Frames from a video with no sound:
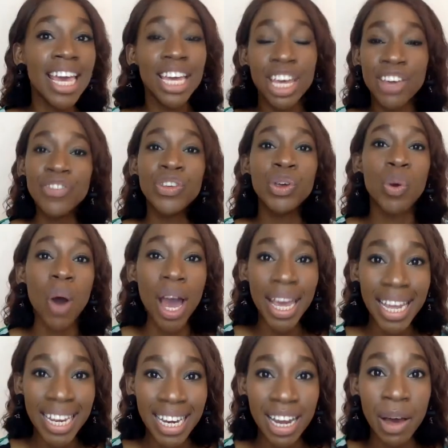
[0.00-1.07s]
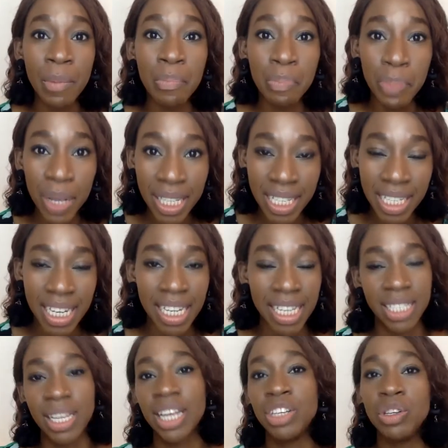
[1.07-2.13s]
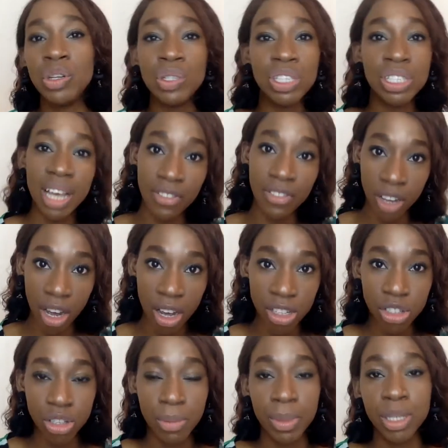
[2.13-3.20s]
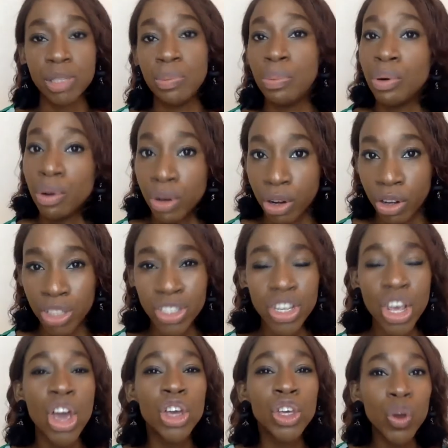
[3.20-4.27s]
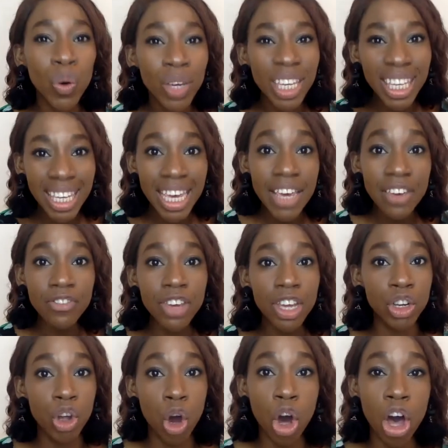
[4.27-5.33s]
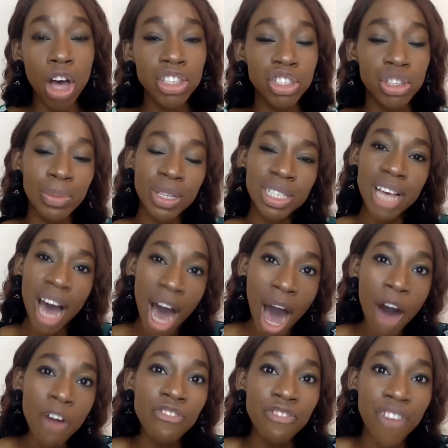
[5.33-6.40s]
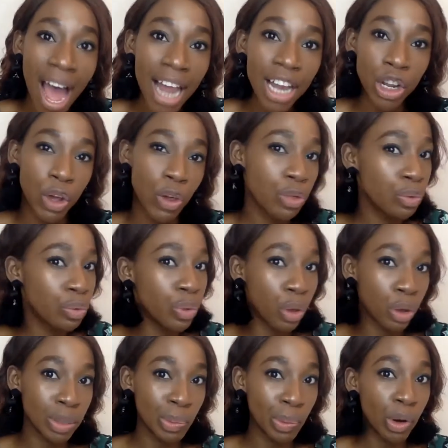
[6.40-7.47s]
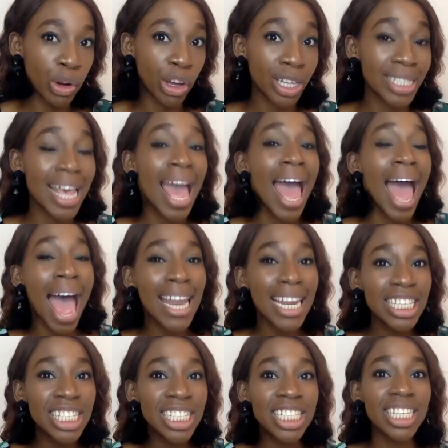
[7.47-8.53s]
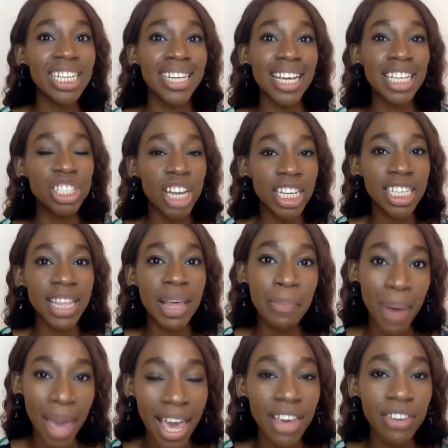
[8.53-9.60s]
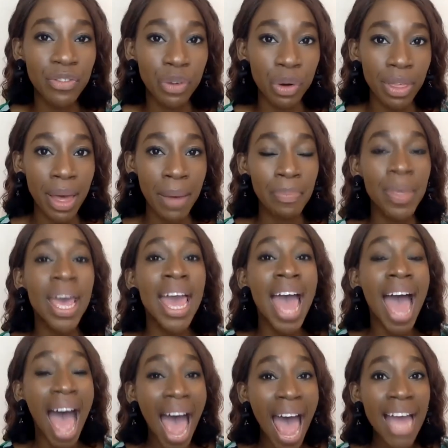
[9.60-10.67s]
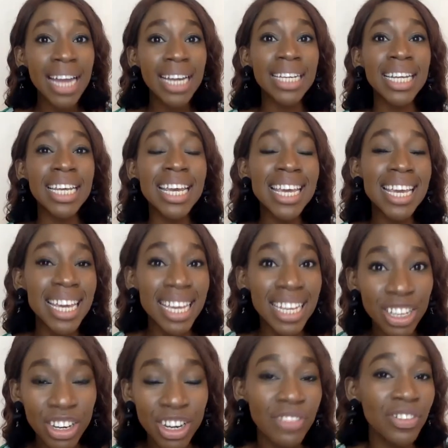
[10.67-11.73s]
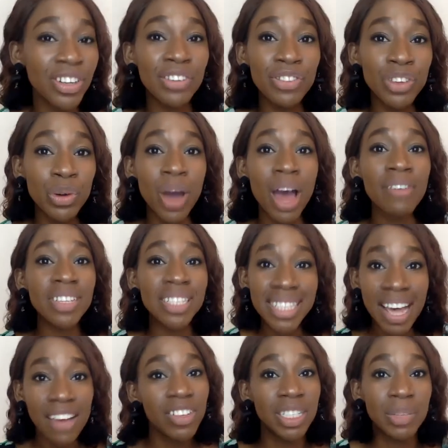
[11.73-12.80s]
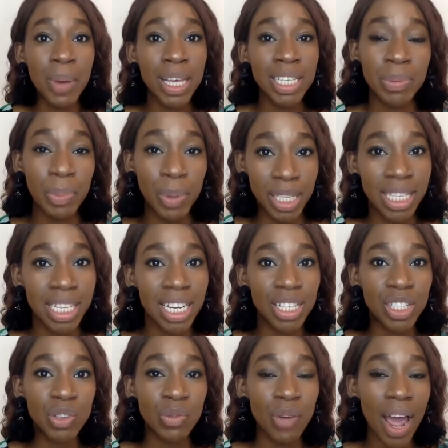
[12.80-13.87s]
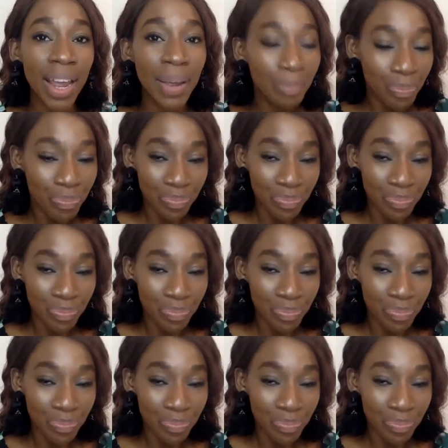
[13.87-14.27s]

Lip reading: If you are in a business and you serve customers products, you're giving your customers a value through those products, and in exchange, they pay for them. And even if you have a service-based business, right?